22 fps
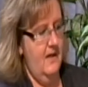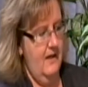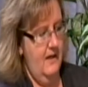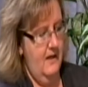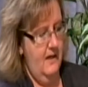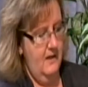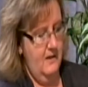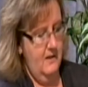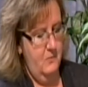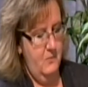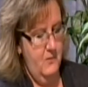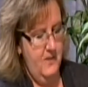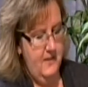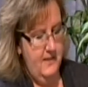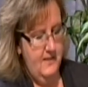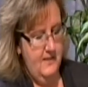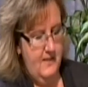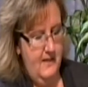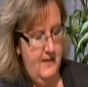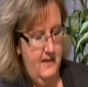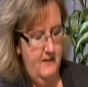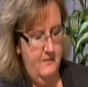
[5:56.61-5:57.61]
and we
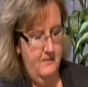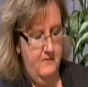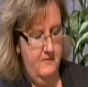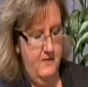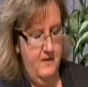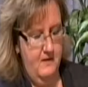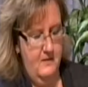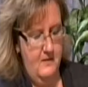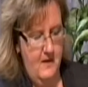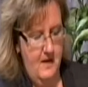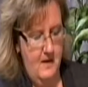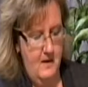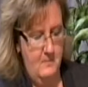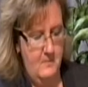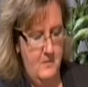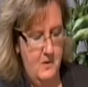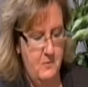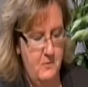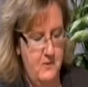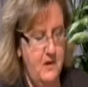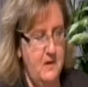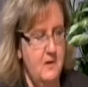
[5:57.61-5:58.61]
saved them
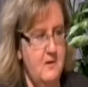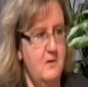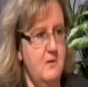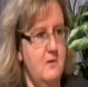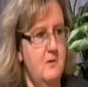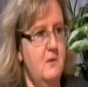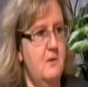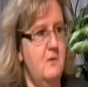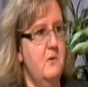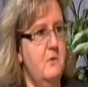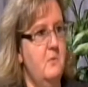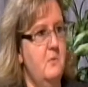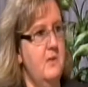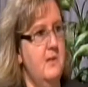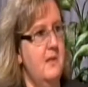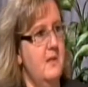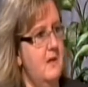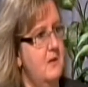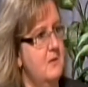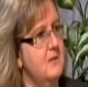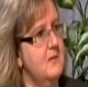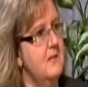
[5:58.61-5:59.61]

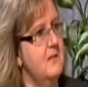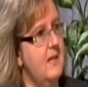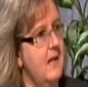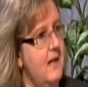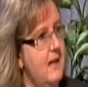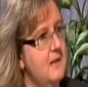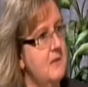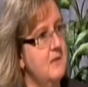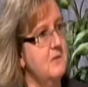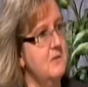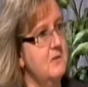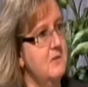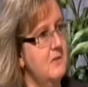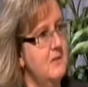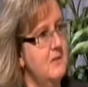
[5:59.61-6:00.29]
$331,000.